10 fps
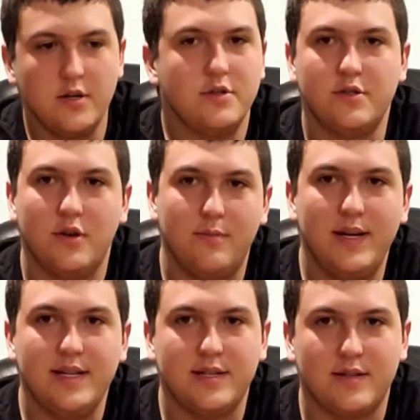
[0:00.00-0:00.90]
So
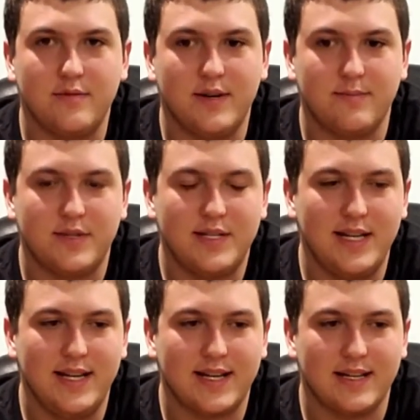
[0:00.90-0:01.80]
basically what I'm
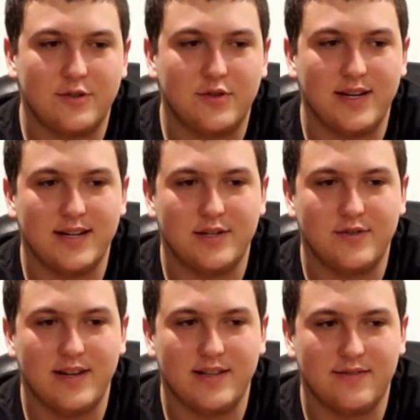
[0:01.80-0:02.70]
saying is trying to
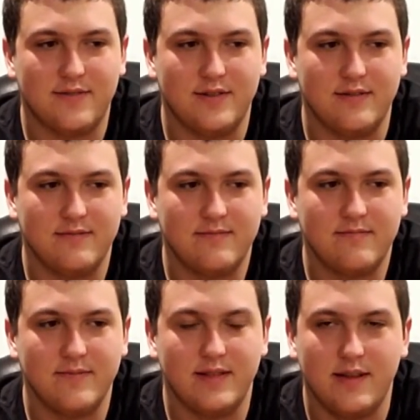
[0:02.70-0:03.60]
transfer
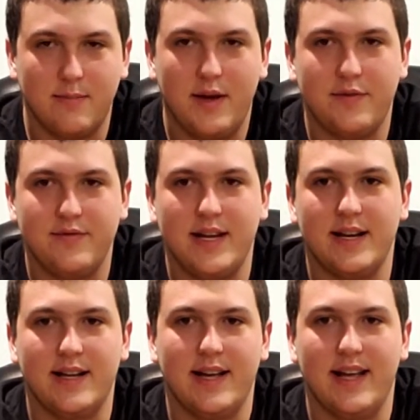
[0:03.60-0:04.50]
the amount of data
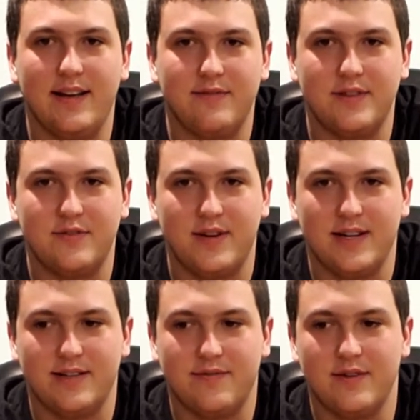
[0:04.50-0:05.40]
I have to
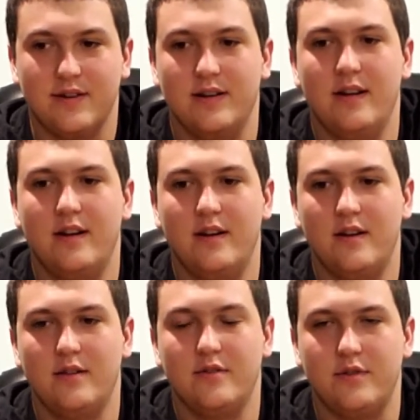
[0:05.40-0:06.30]
transfer
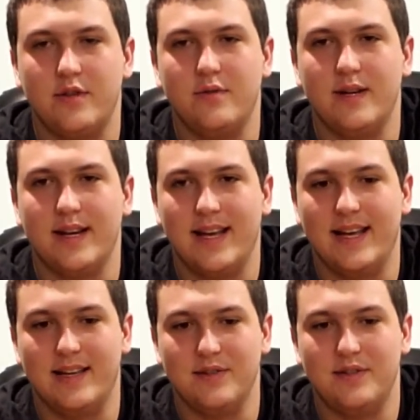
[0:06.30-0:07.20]
to a
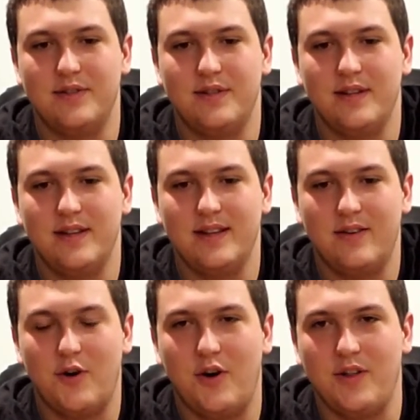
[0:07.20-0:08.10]
NAS
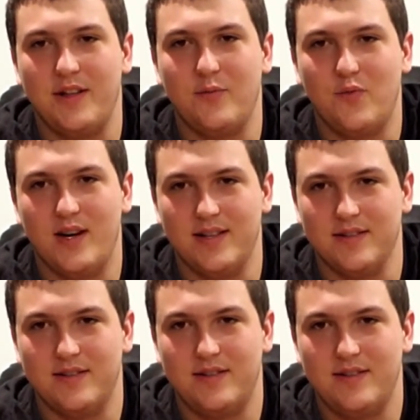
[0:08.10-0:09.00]
all at
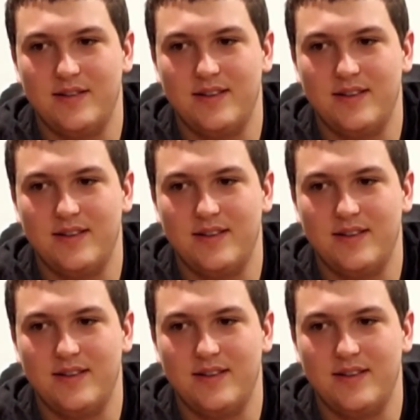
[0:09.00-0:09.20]
once